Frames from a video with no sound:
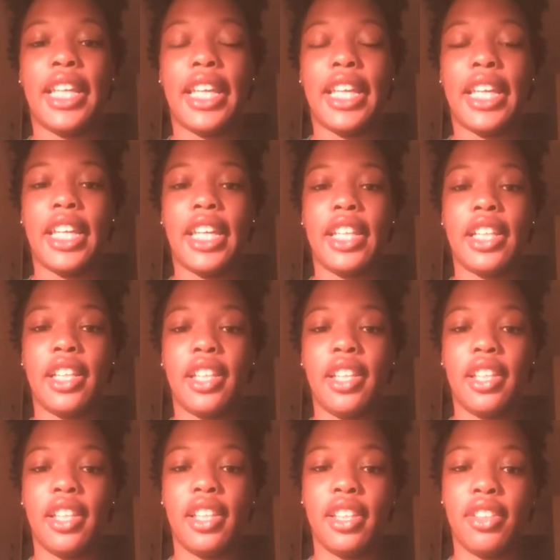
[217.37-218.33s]
And
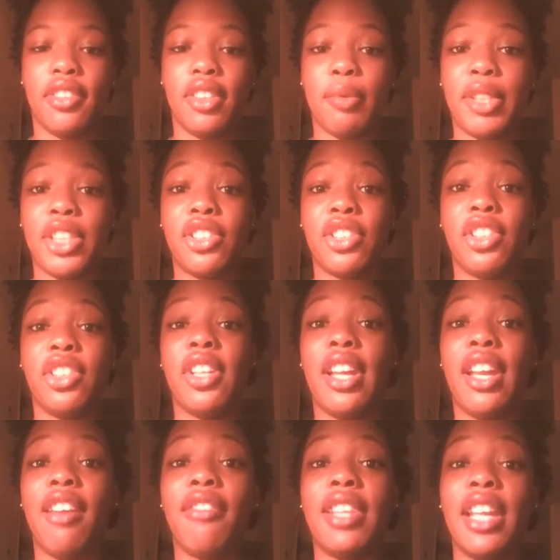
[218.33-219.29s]
you want to make sure you
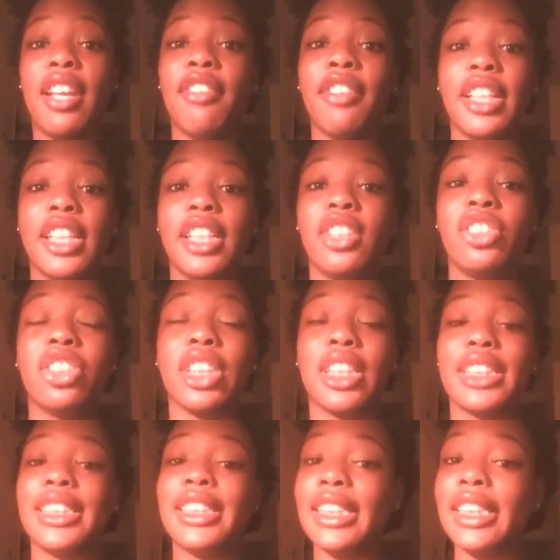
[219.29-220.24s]
have that ready
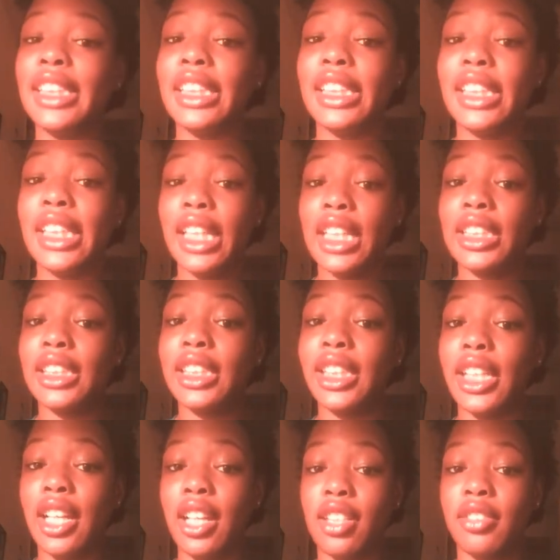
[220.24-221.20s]
just in case
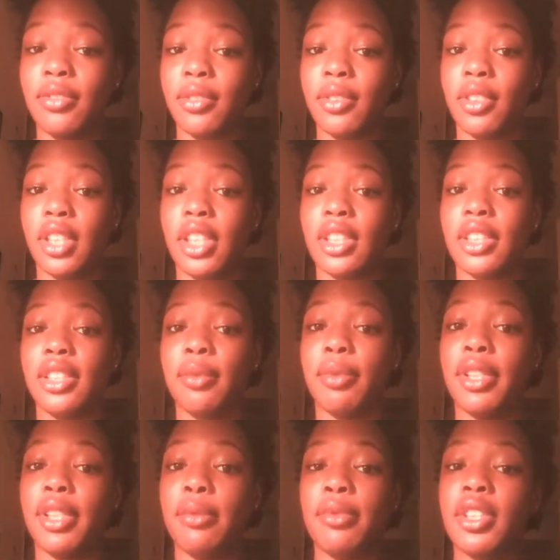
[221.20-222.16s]
they ask for it.
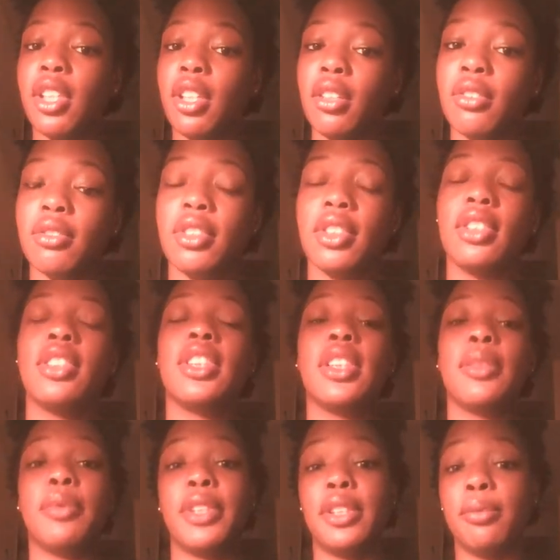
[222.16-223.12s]
Some of them don't,
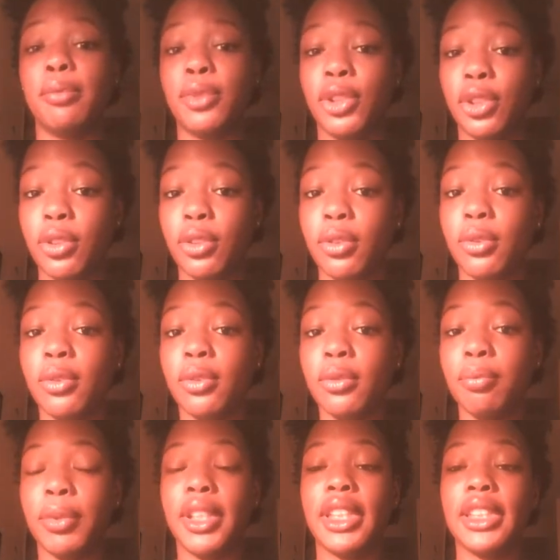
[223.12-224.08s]
some of them do,
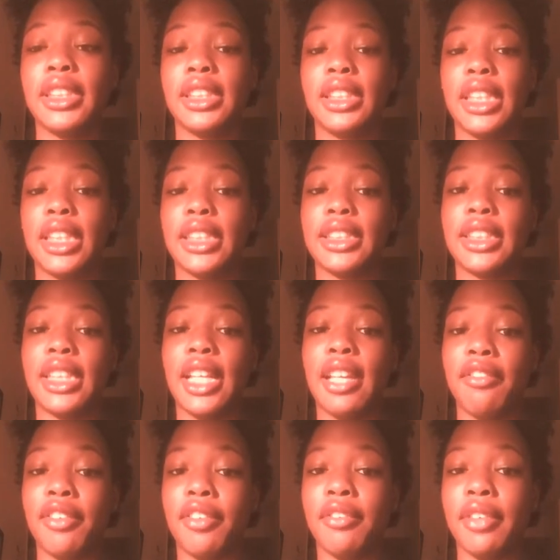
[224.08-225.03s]
but it's nice to
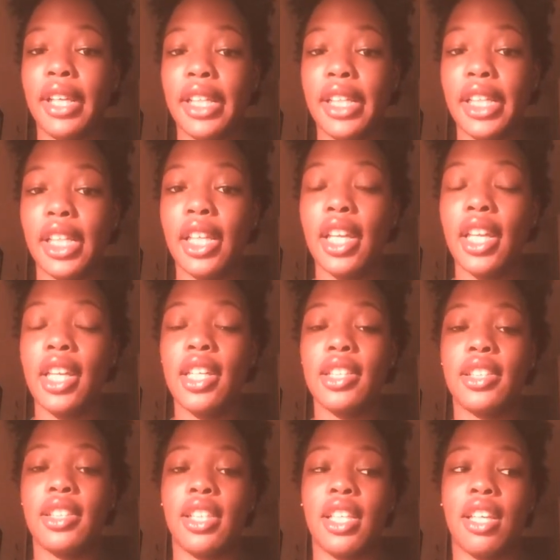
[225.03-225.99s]
have it ready
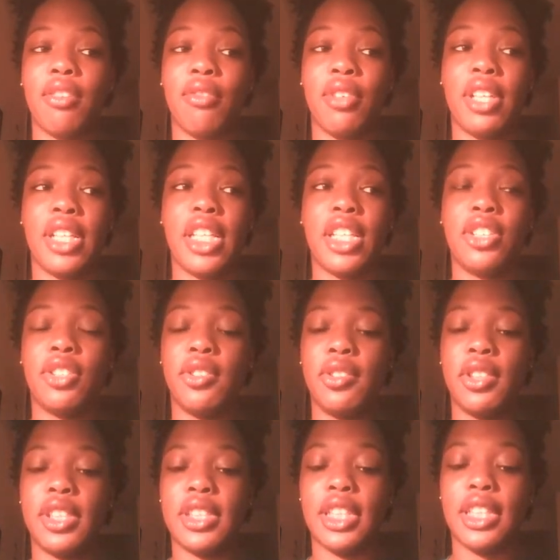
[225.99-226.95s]
so that when they
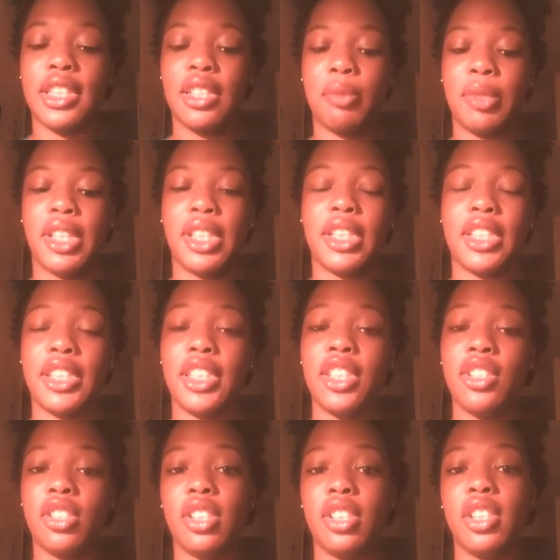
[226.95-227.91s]
do decide to make a
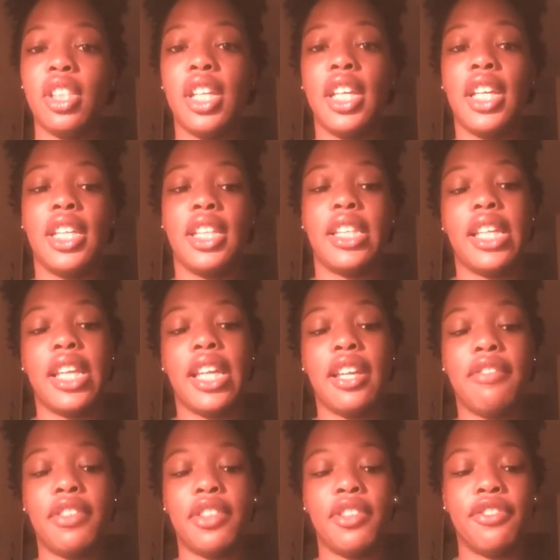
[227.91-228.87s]
decision, they
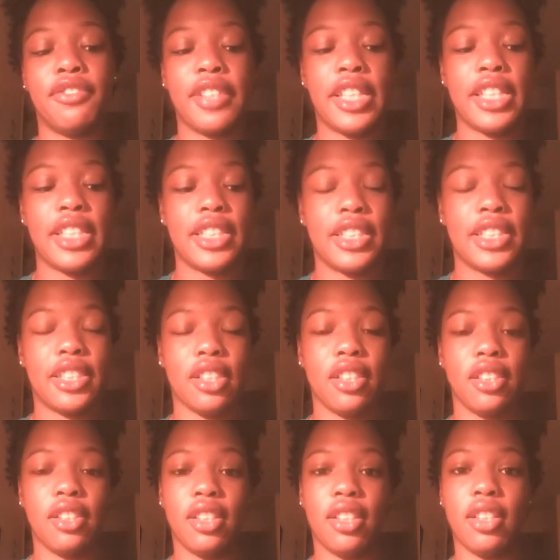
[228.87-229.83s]
have your face
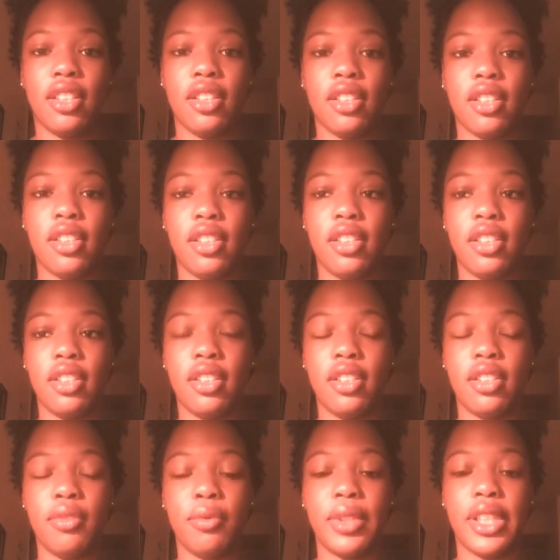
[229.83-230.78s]
along
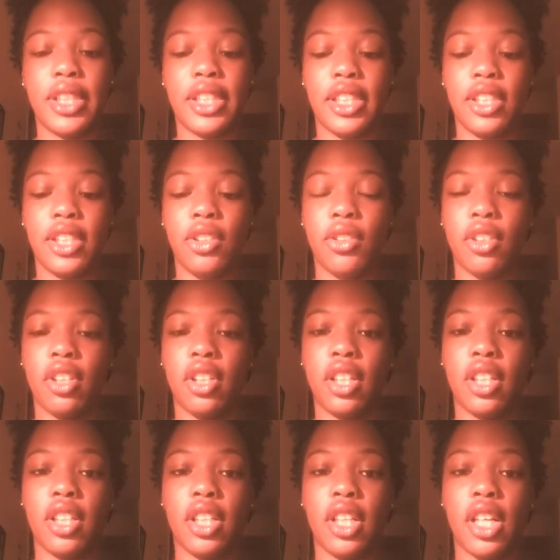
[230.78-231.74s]
with
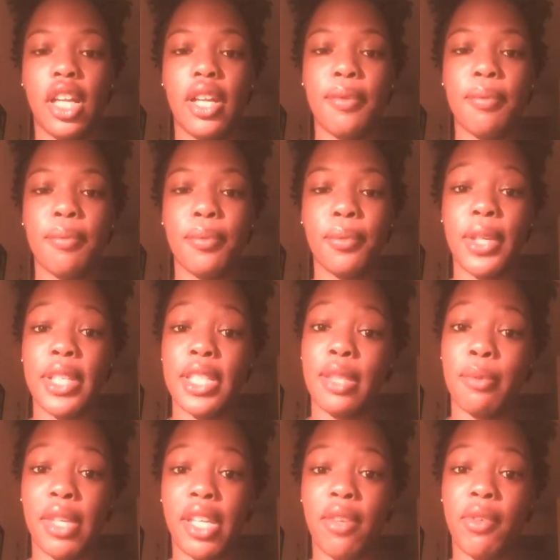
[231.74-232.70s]
your
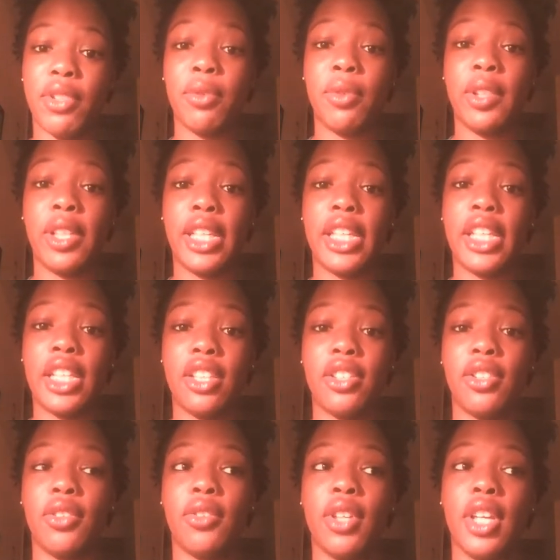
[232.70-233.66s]
resume, which we'll get
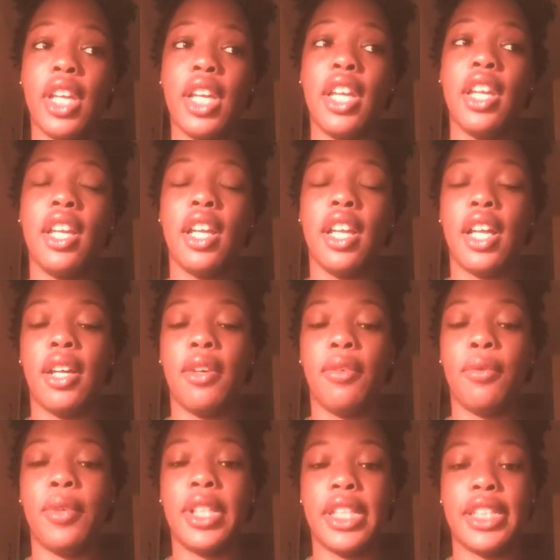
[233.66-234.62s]
into
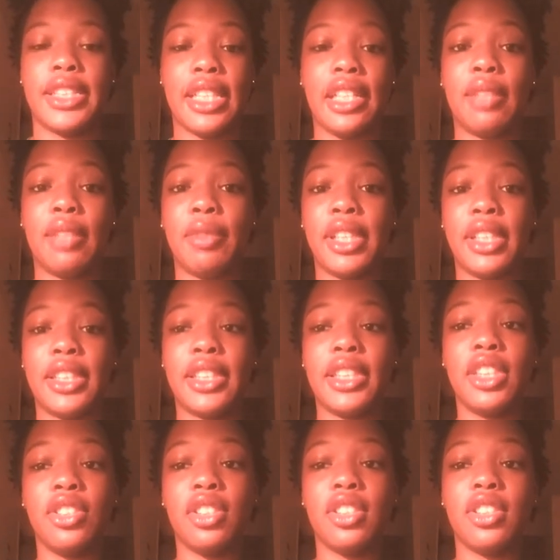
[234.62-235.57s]
when it's time to make a
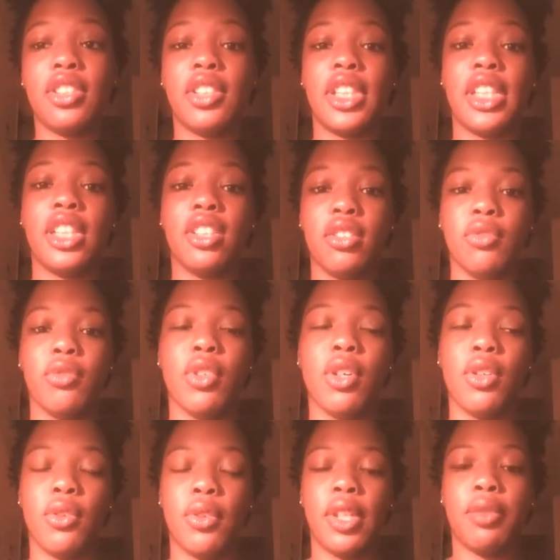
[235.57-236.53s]
decision, so they
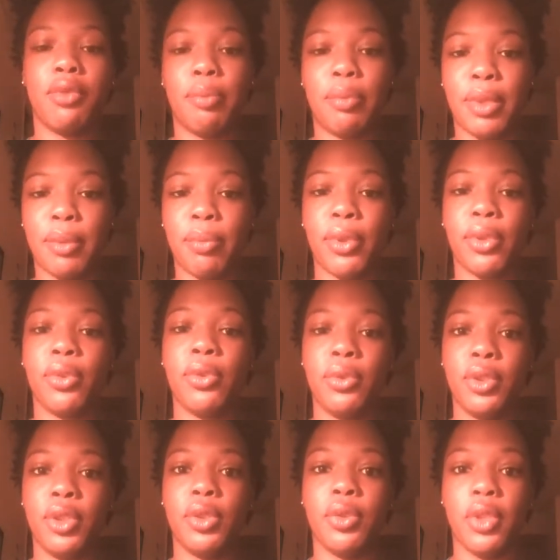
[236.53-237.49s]
know and remember
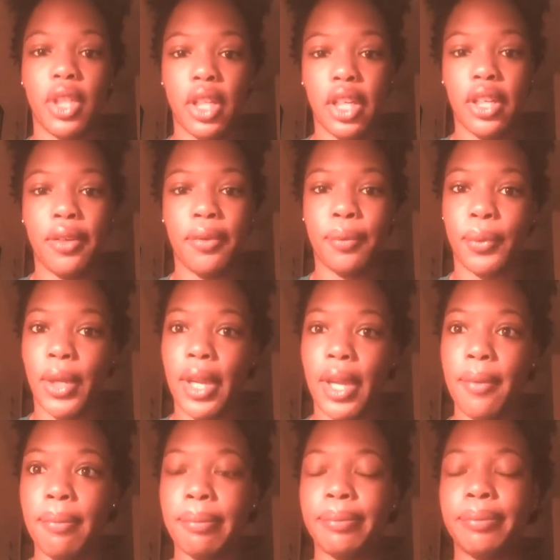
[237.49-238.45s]
who you are. Okay?